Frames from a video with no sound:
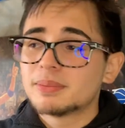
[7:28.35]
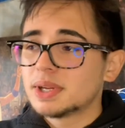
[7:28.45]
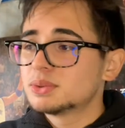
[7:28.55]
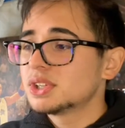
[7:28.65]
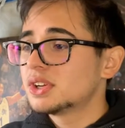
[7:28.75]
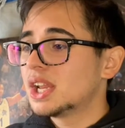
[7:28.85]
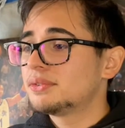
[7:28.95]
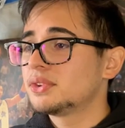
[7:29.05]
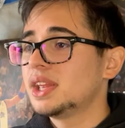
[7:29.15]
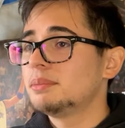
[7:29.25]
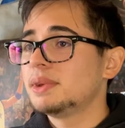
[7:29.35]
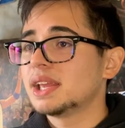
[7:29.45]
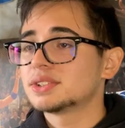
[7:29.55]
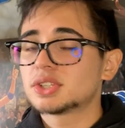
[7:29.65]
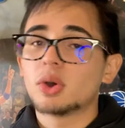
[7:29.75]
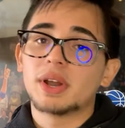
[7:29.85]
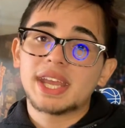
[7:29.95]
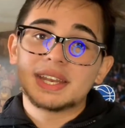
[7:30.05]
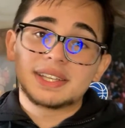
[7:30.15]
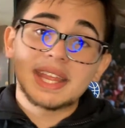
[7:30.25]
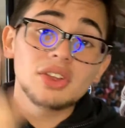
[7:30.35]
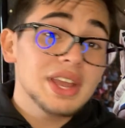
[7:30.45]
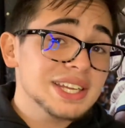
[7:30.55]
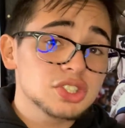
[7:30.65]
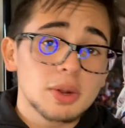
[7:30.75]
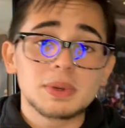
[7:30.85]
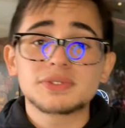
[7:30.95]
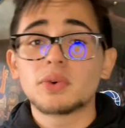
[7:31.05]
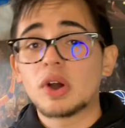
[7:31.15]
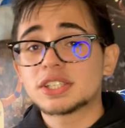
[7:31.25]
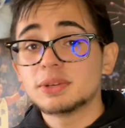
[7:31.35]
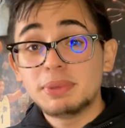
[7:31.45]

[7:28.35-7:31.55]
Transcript: It was a good night for the NBA. So, again, thank you guys so much for watching.